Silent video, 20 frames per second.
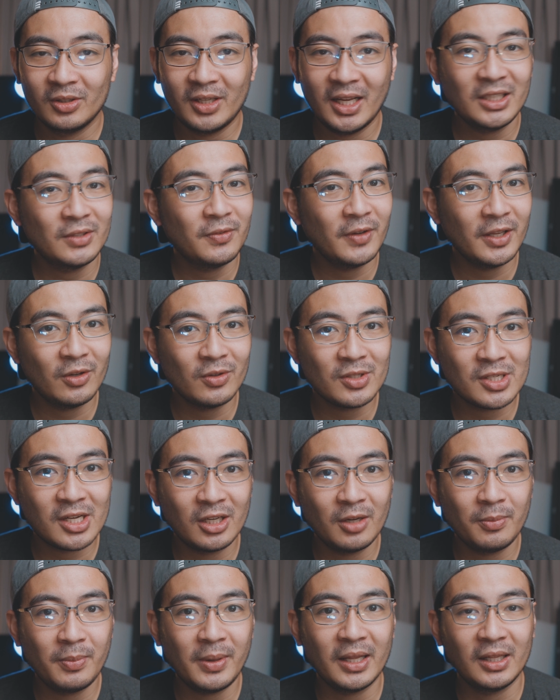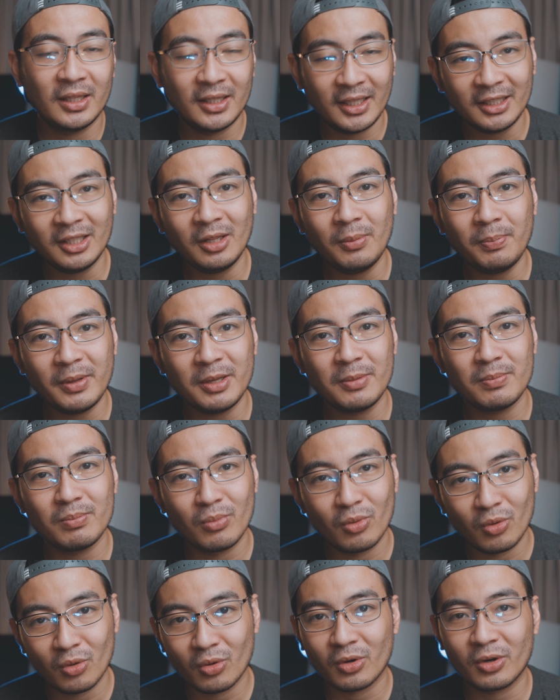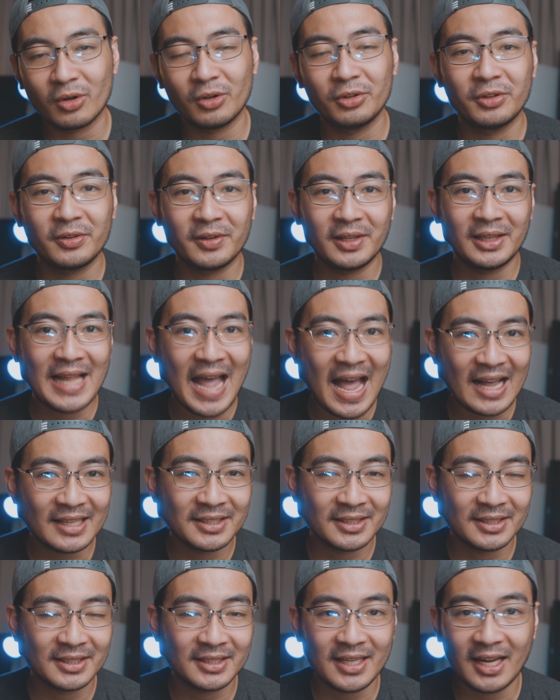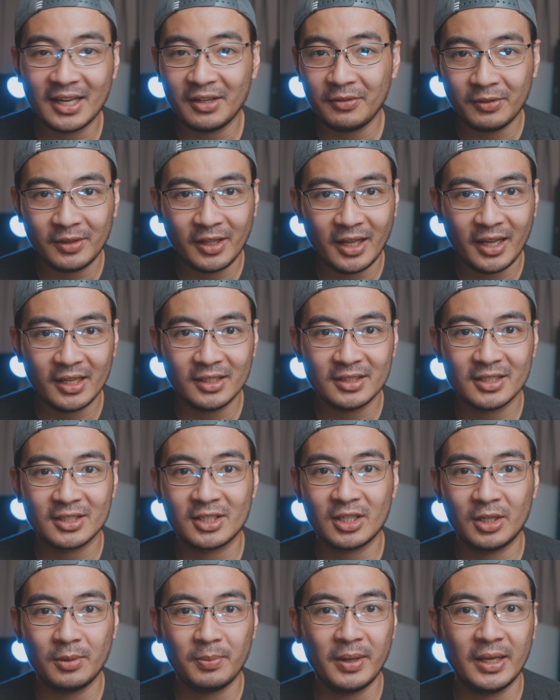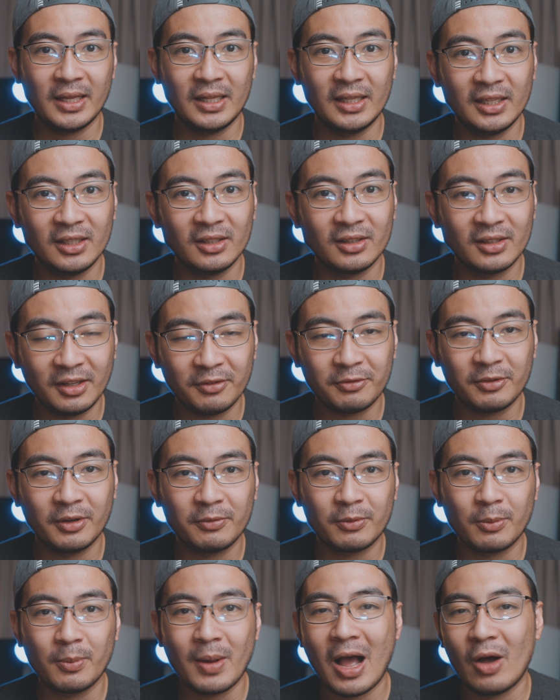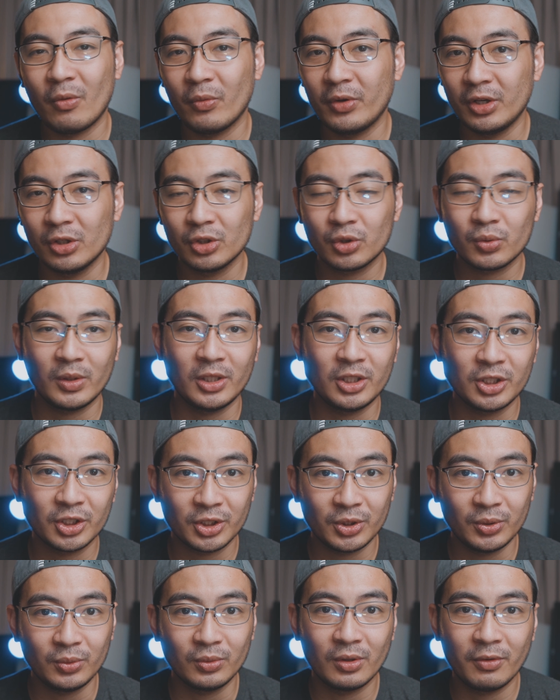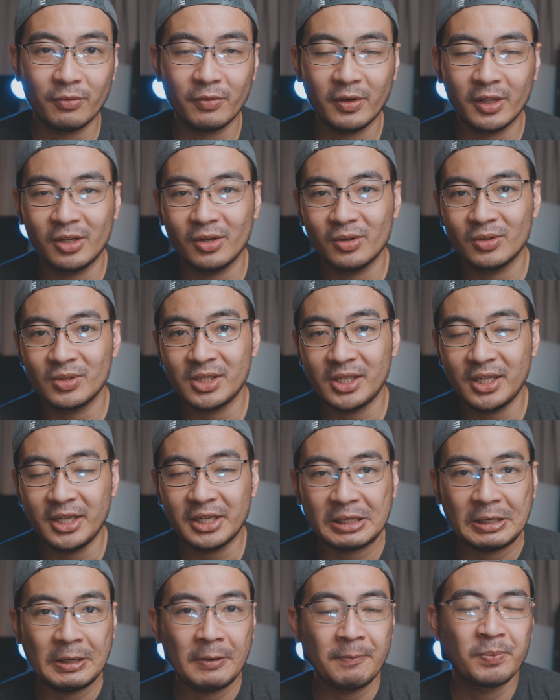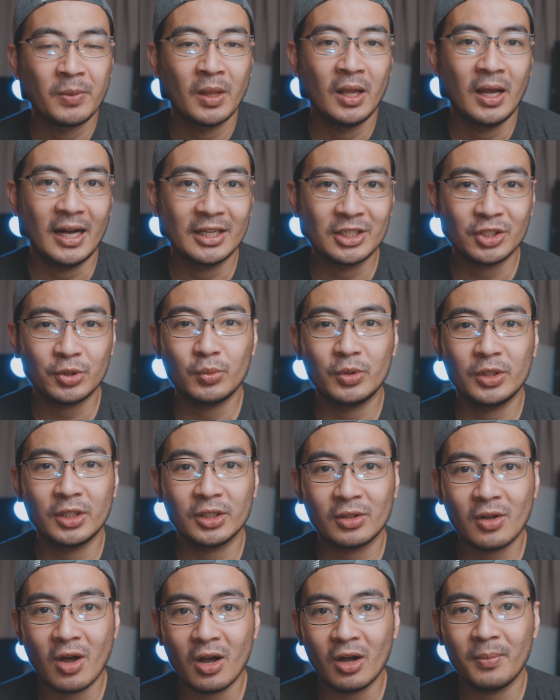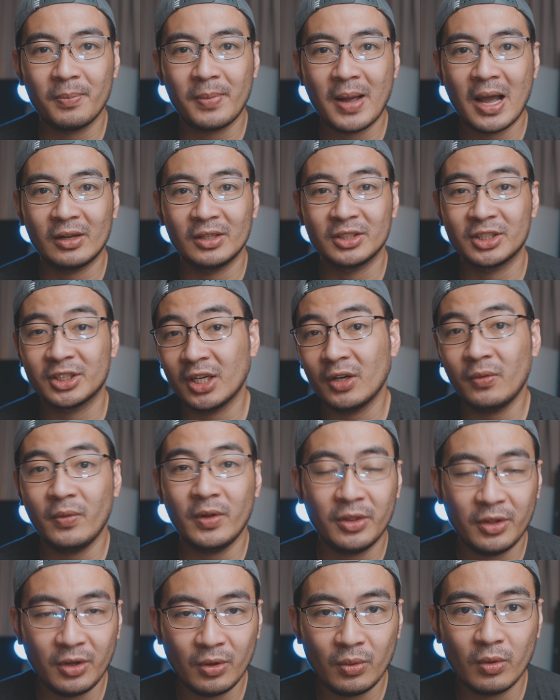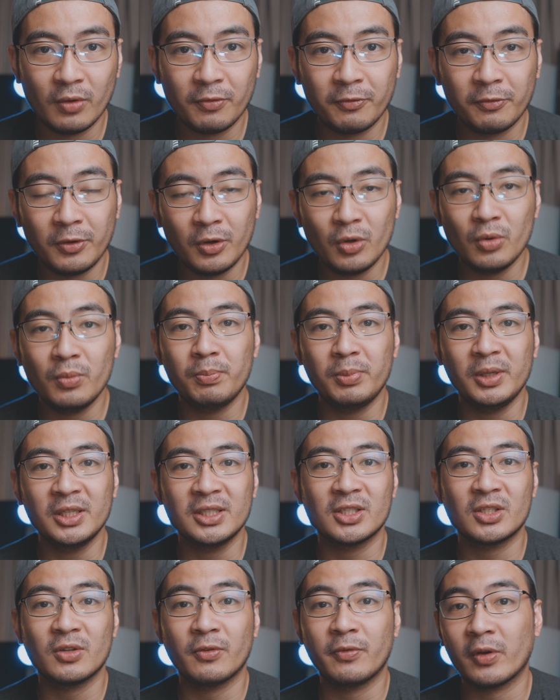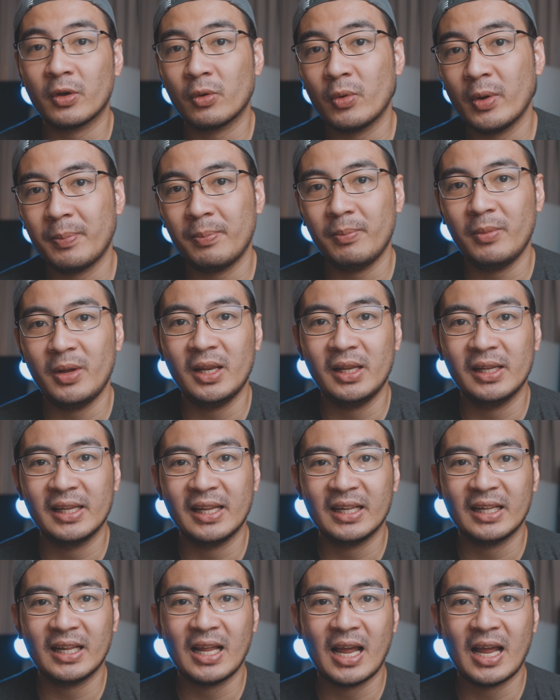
Today's video is going to be a little bit more on the relaxed side of things. It's going to be a little different from how we usually shoot the videos here. I just want to talk about and share with you a few pieces of equipment that